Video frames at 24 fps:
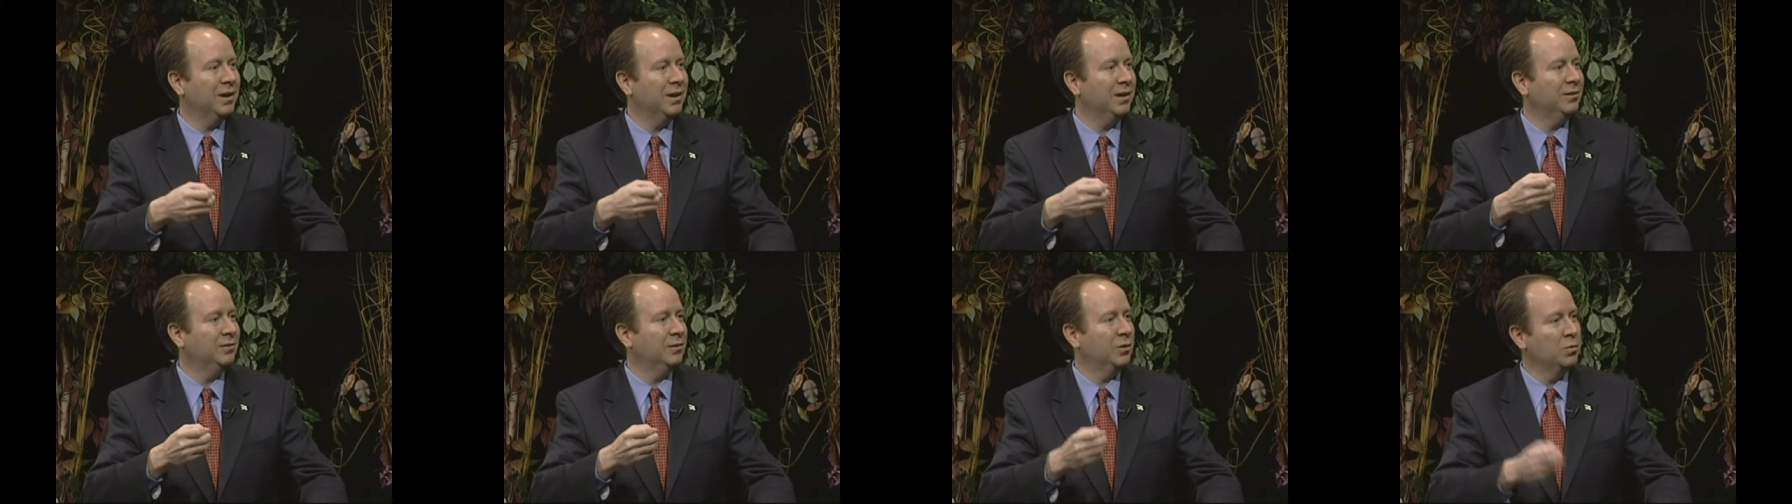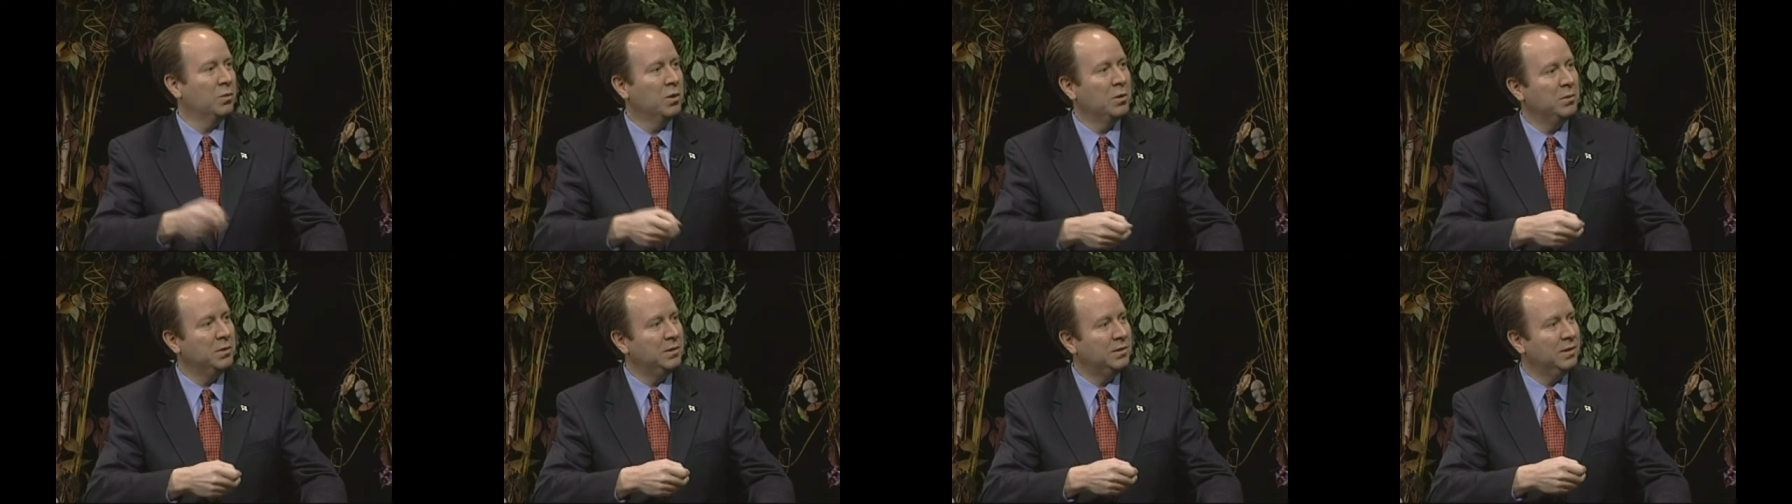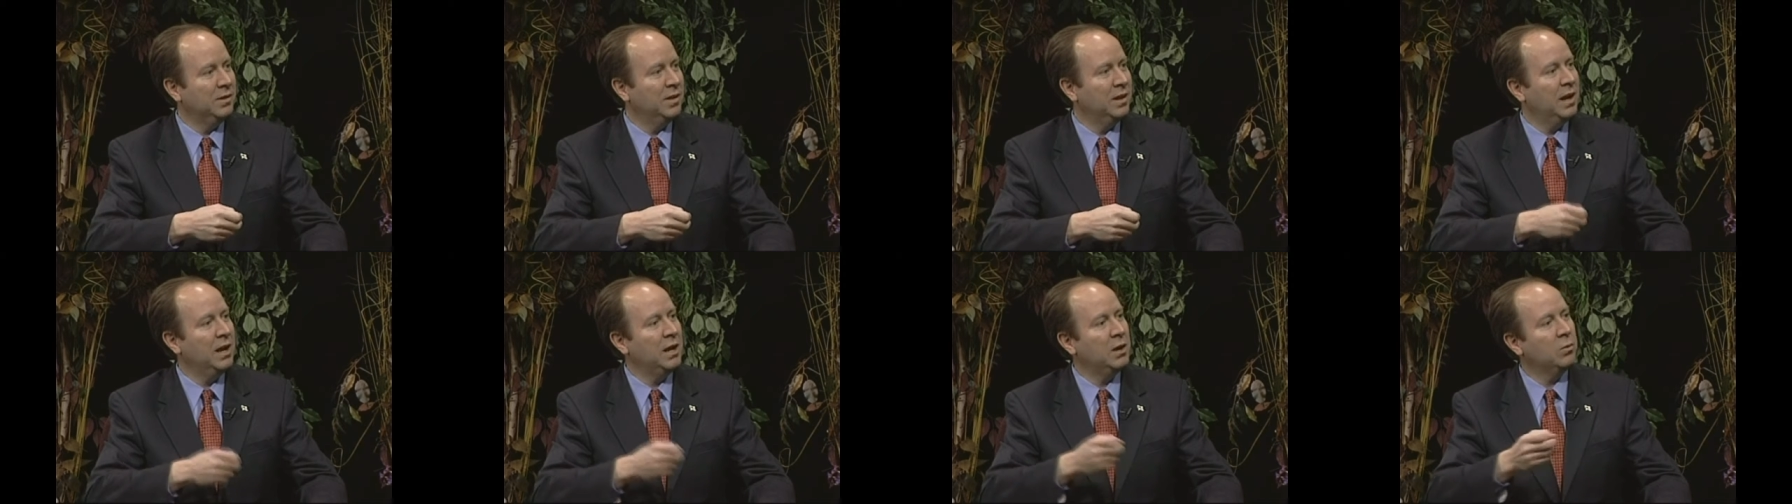cuttings in
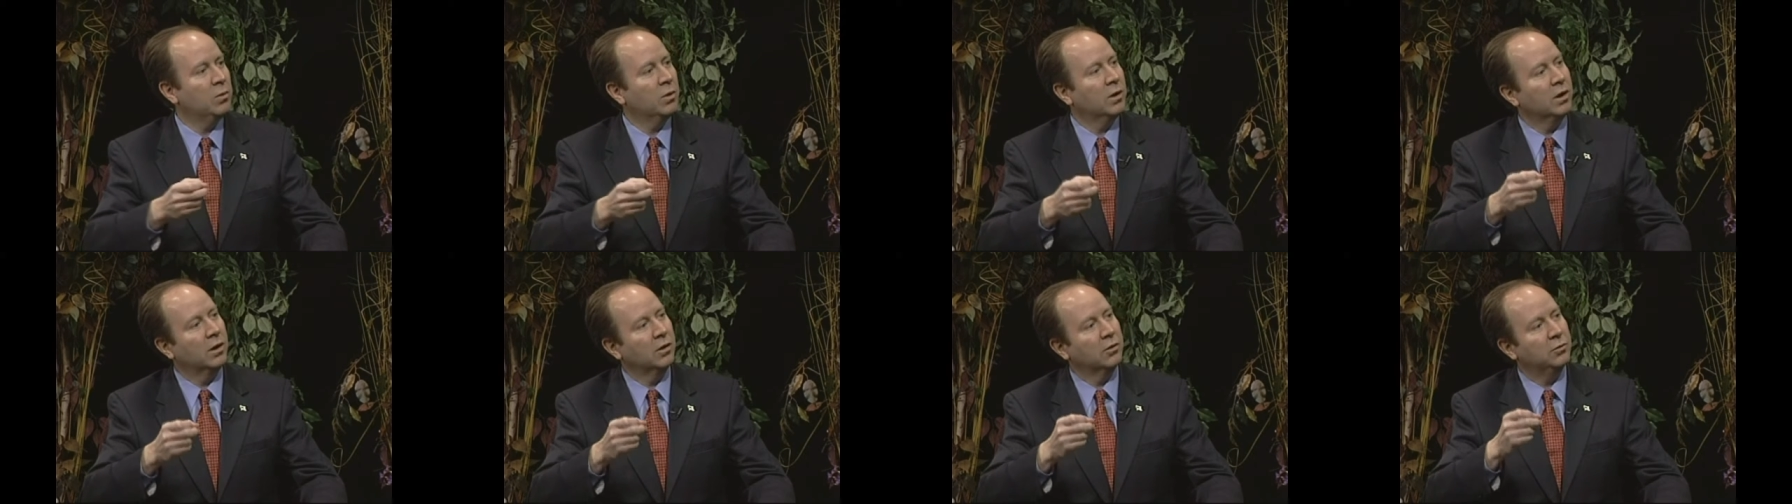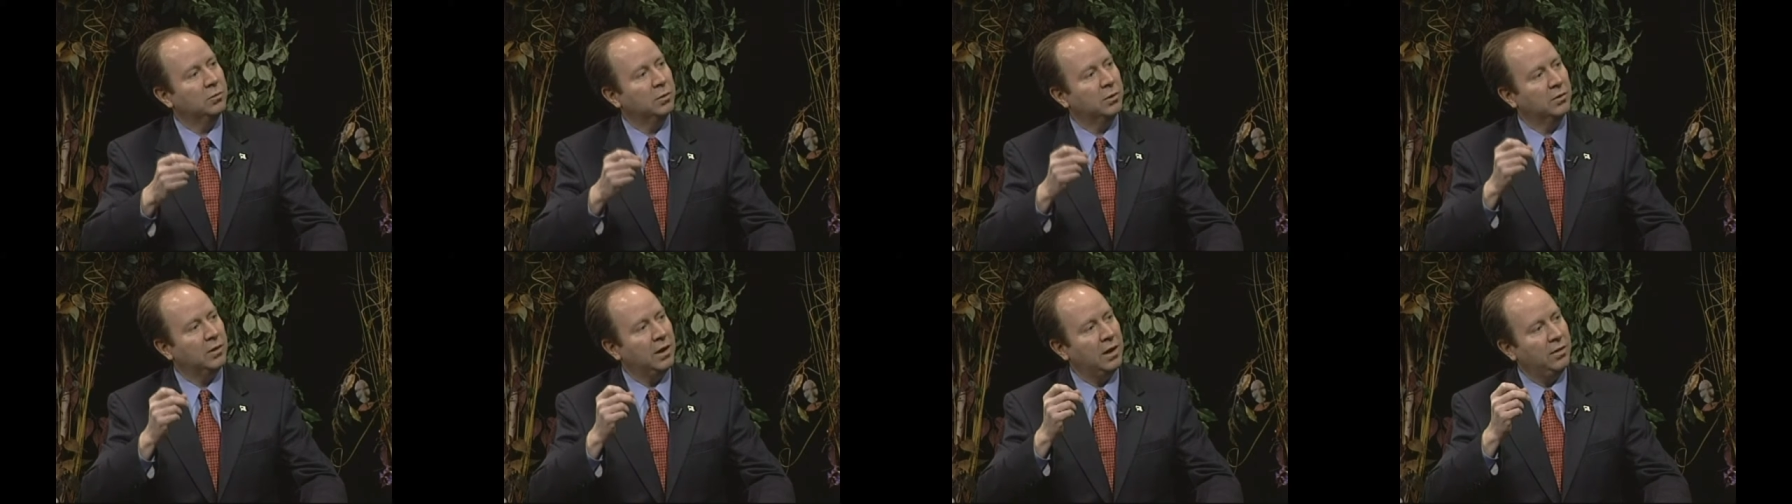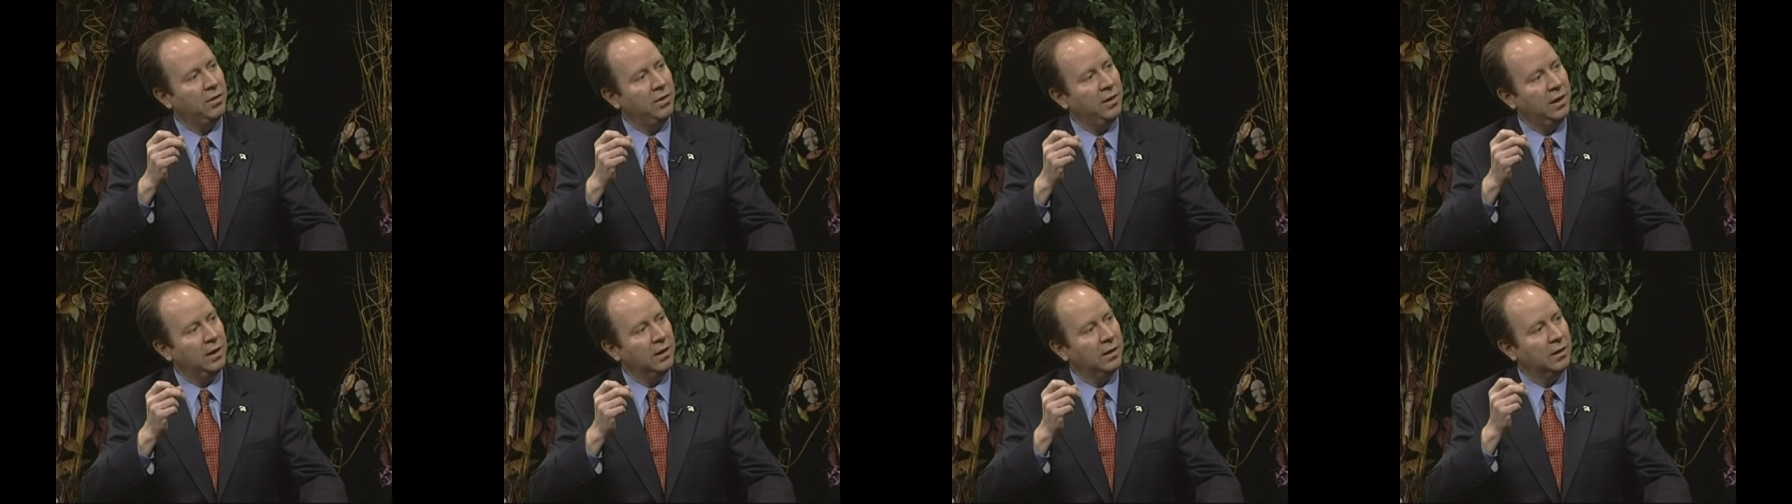Wilmington than anywhere else because I
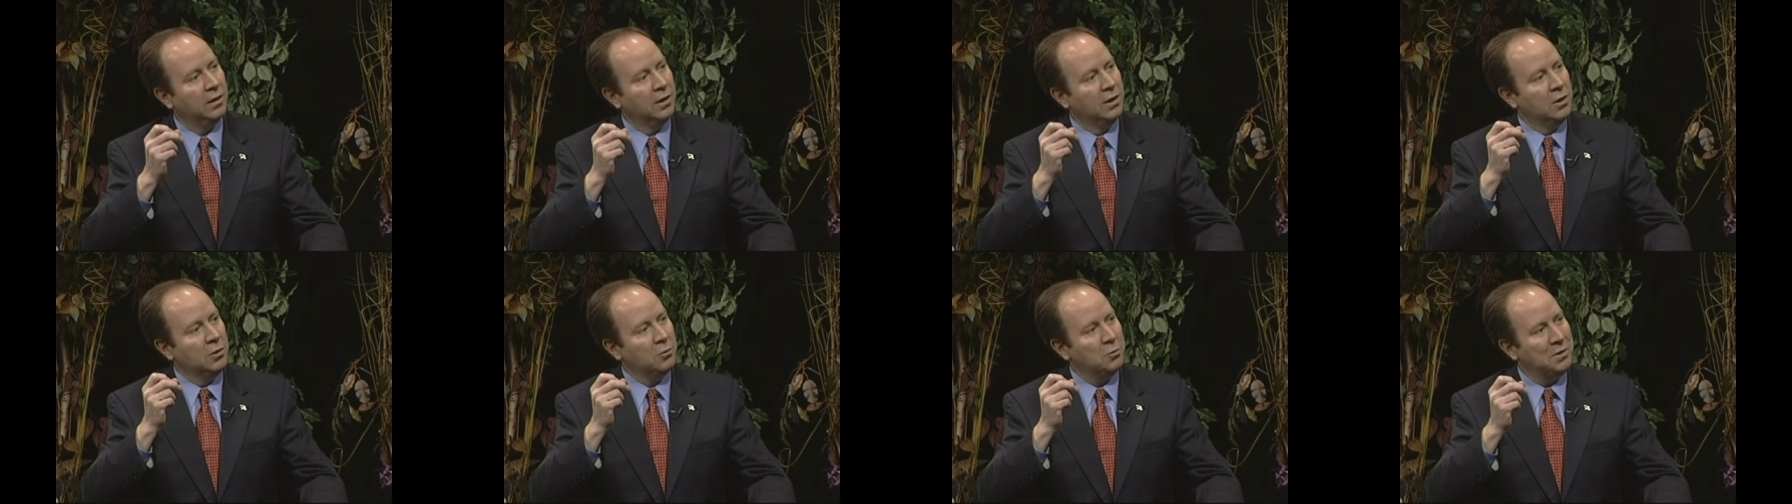think